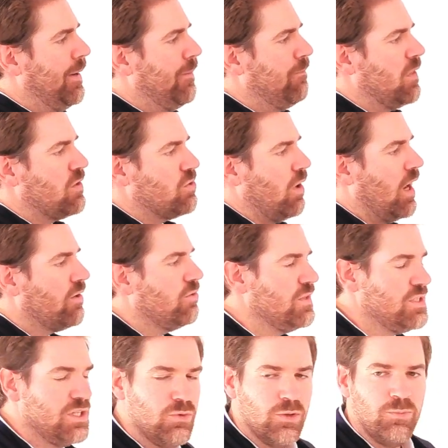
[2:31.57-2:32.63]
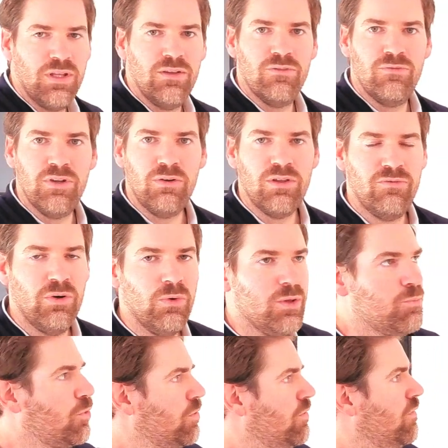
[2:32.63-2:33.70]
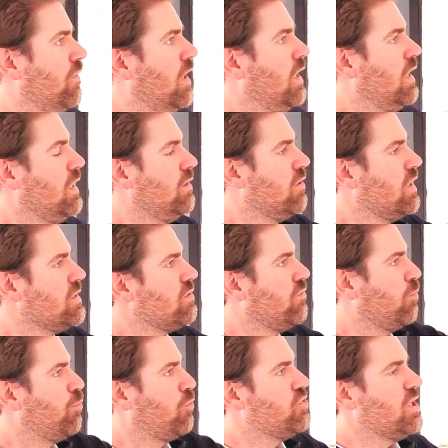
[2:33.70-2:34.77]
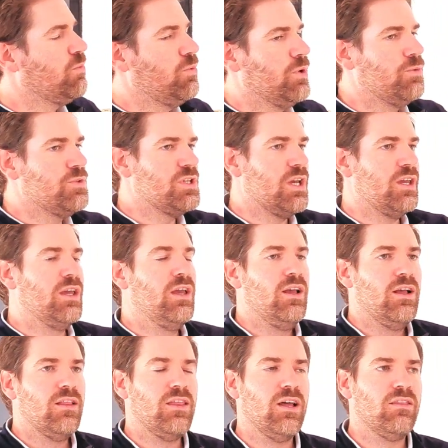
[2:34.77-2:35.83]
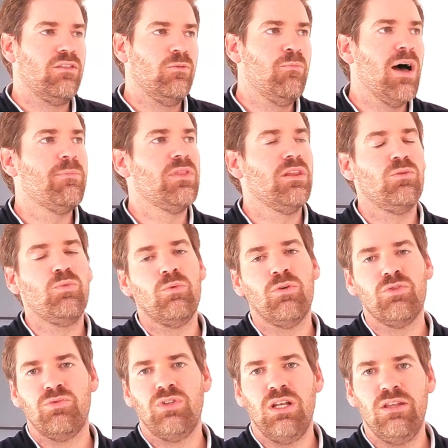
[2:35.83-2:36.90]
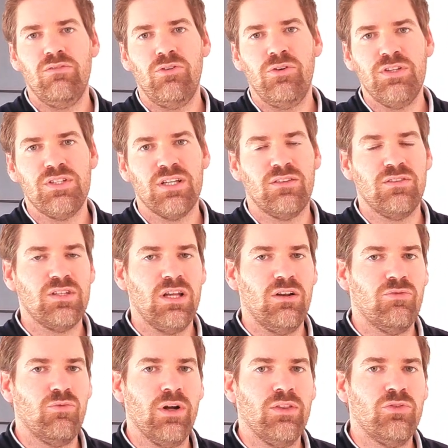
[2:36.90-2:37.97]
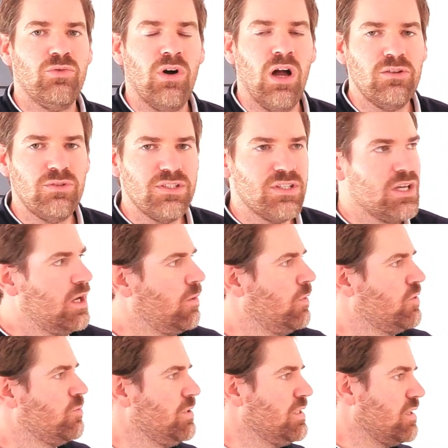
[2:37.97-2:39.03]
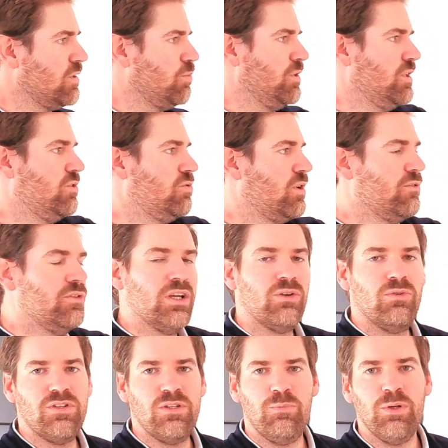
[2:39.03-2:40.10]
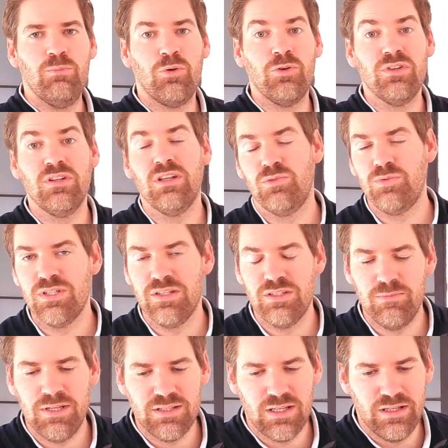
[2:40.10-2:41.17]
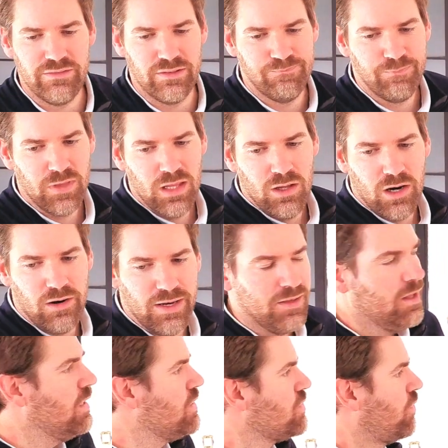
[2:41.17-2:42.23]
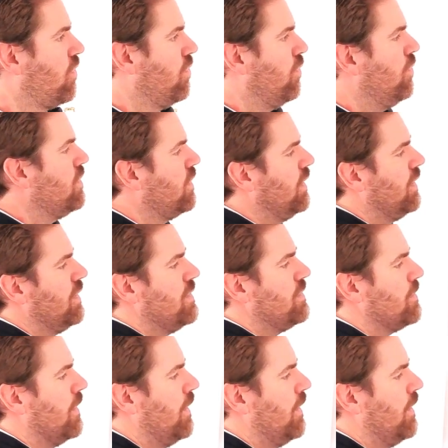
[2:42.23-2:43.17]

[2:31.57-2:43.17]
So accuracy would be very, very important. In the case of a project, we could say that the map that we want to deliver is at a scale of 1 to 100, which means that we need to have an accuracy pinpointed at 2 centimeter level. All right, so the third thing is